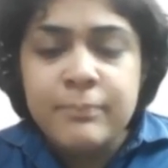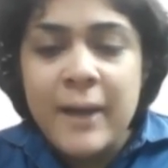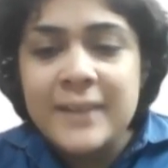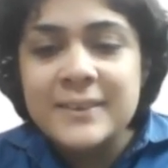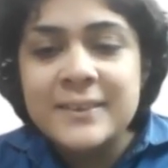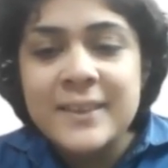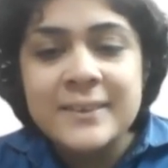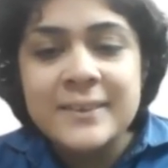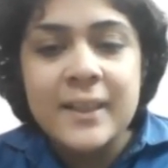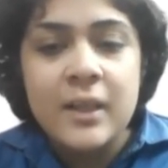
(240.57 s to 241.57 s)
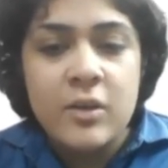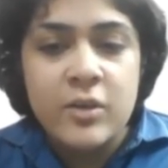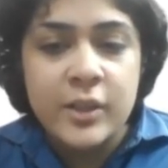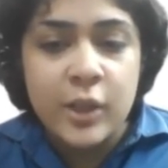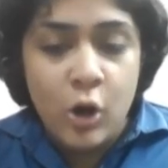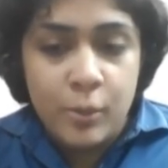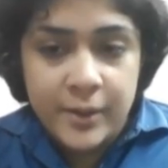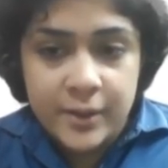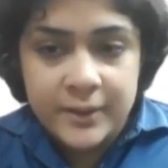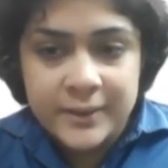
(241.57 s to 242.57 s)
spans 1600
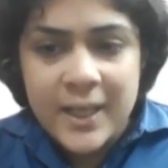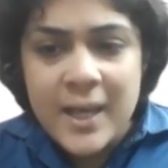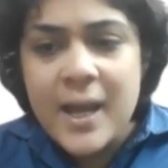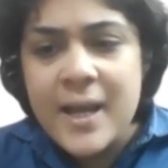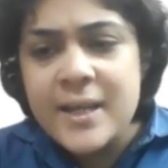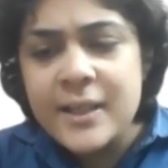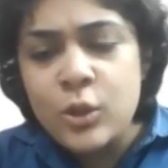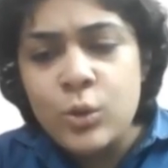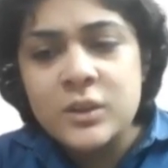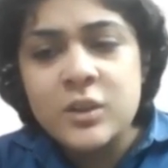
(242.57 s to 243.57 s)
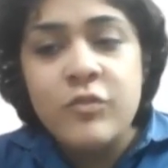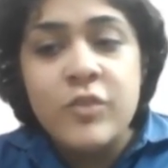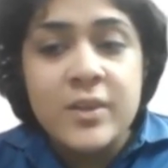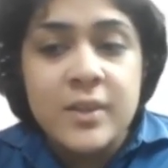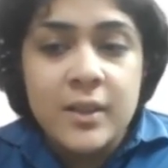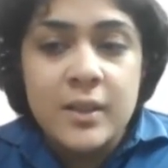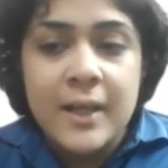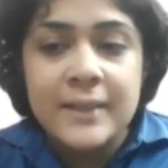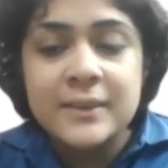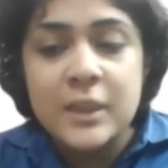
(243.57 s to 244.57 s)
kilometers and includes the Vindhyan
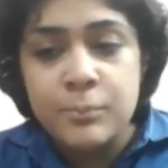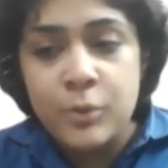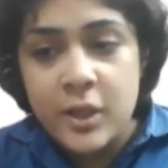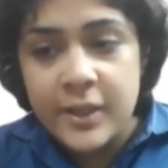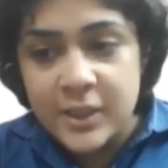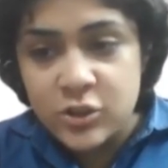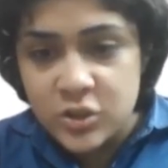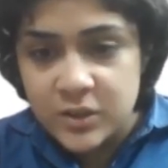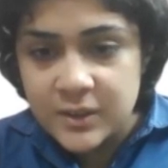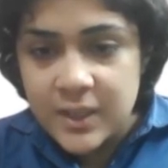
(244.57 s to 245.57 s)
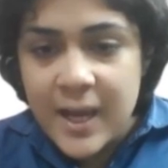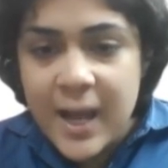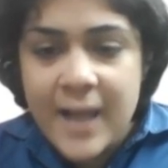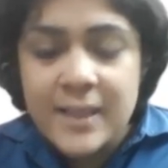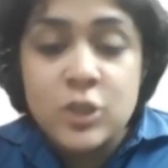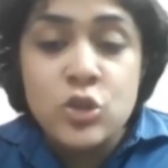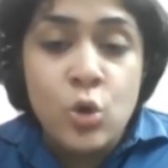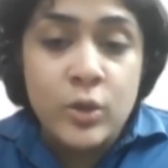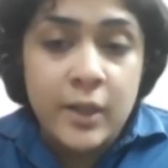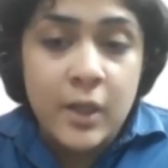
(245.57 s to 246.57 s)
and Satpura ranges and the
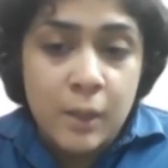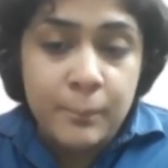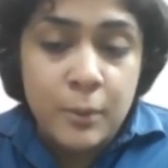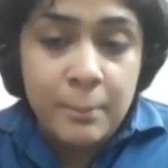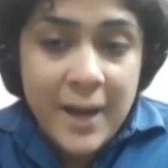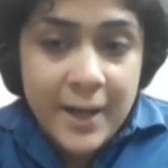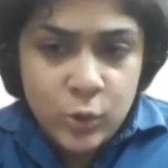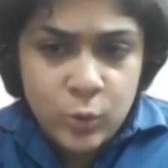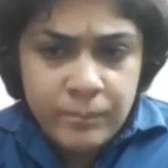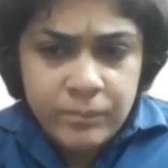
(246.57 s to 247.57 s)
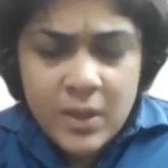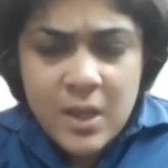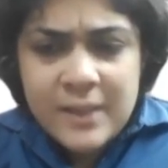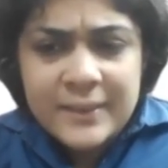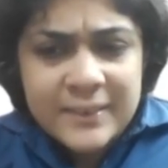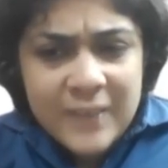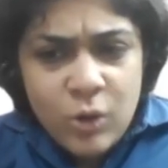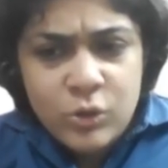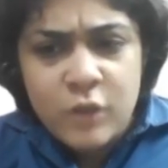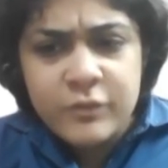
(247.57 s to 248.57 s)
Chota Nagpur plateau.
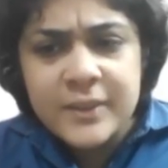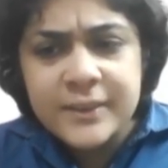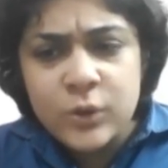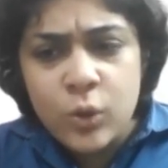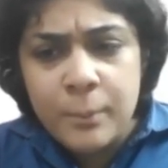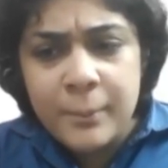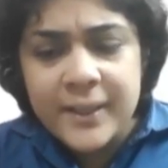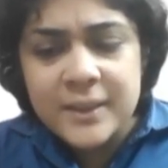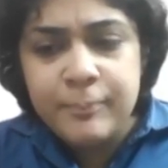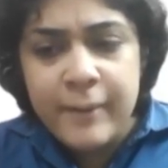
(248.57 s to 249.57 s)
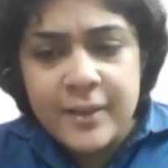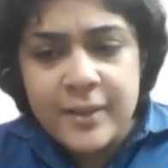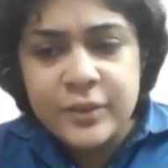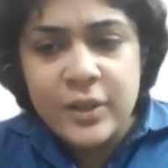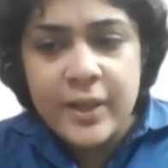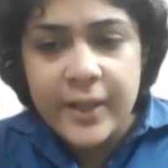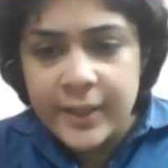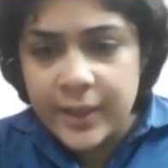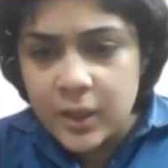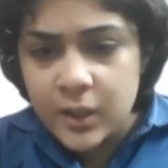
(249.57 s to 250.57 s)
South of this zone begins peninsular
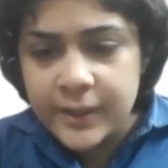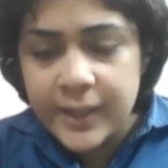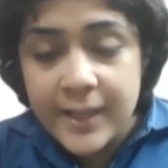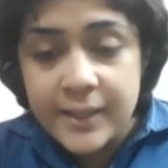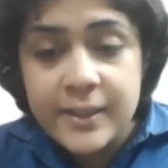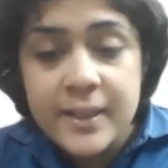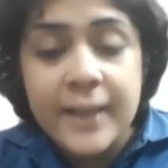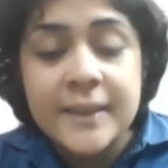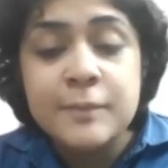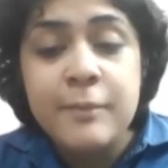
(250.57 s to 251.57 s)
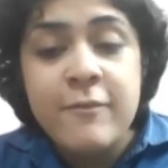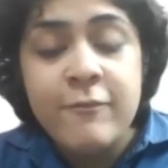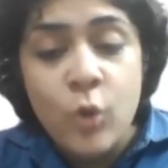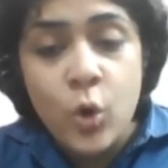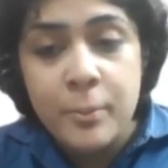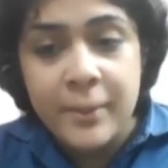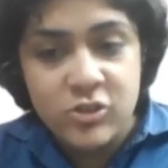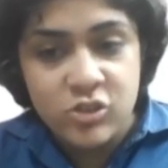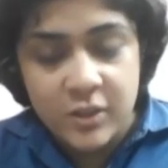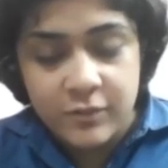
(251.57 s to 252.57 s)
India, characterized by four
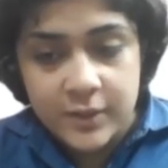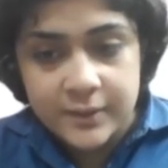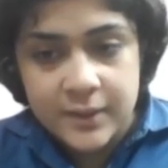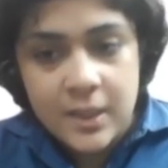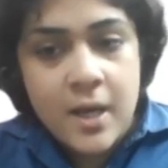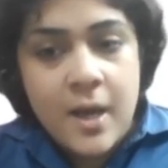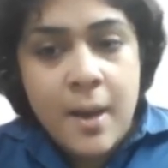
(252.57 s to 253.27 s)
major rivers: